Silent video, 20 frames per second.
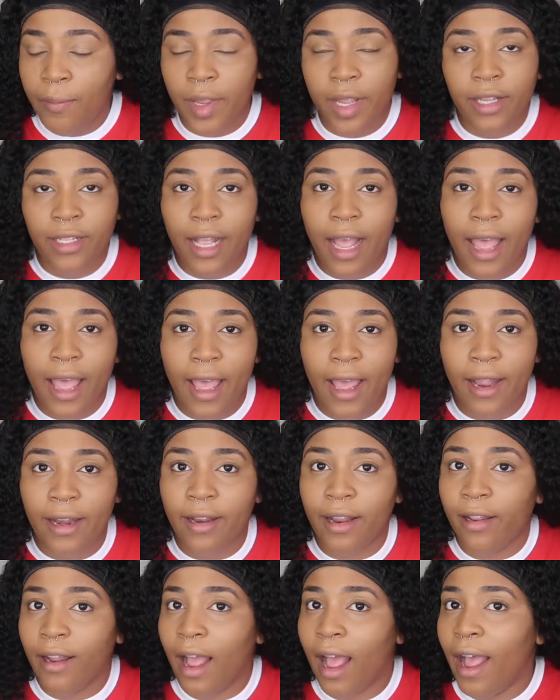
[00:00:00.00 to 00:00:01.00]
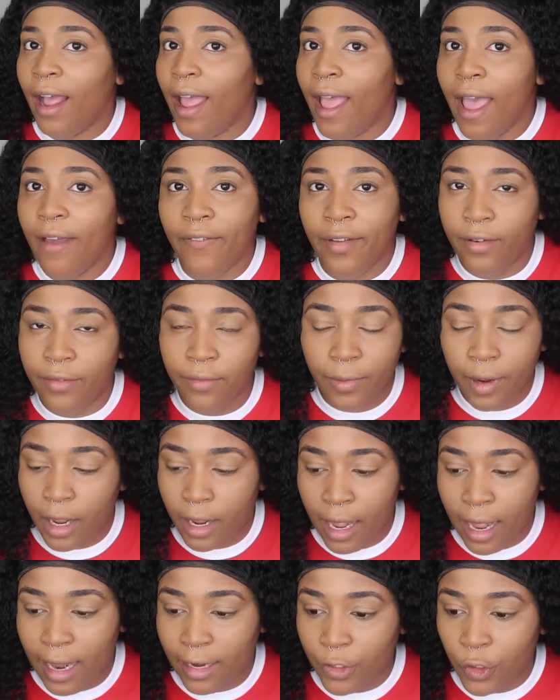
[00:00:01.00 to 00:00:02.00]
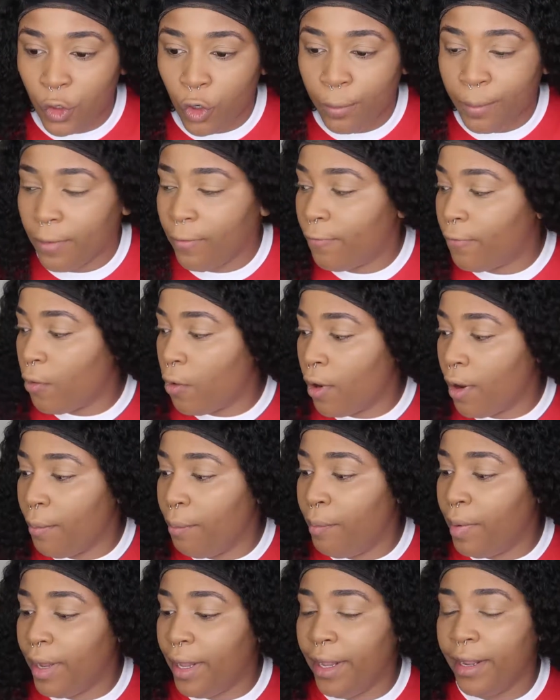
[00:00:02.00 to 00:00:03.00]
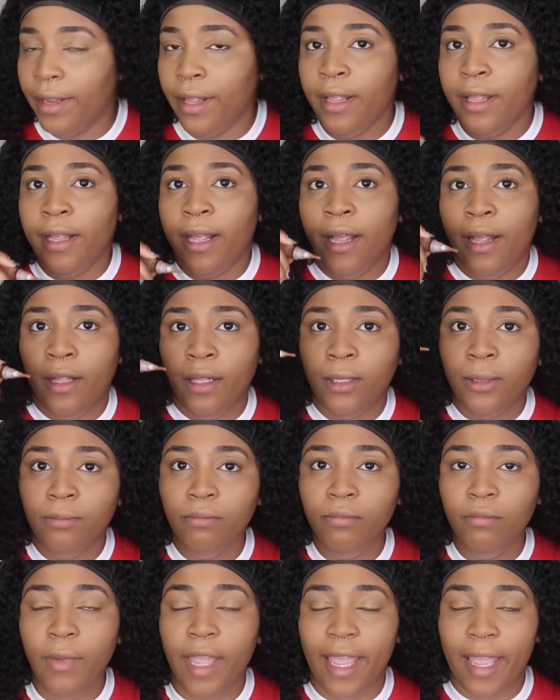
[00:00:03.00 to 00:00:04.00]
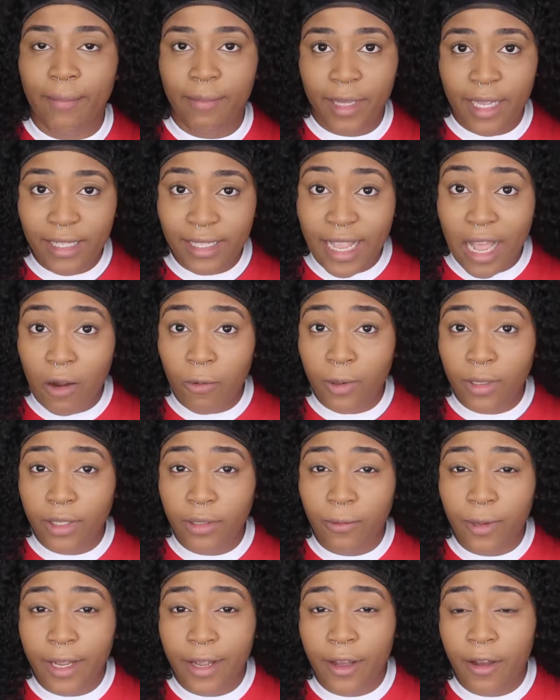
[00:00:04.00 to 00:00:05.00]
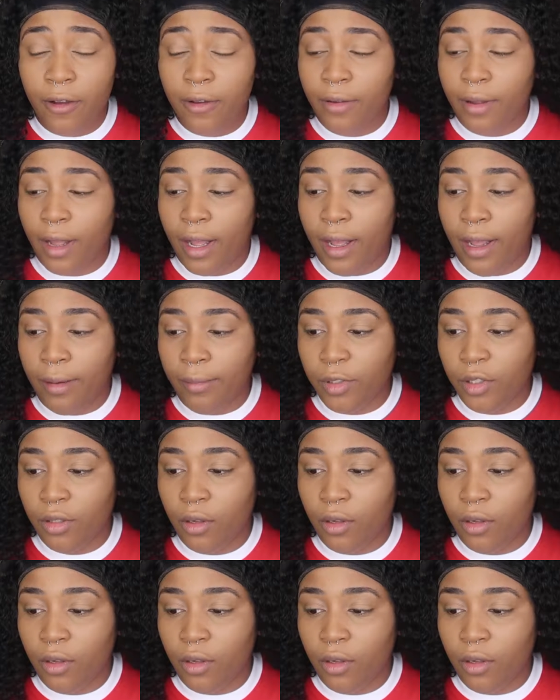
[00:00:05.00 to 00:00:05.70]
because I haven't contoured before, but it blends out really well.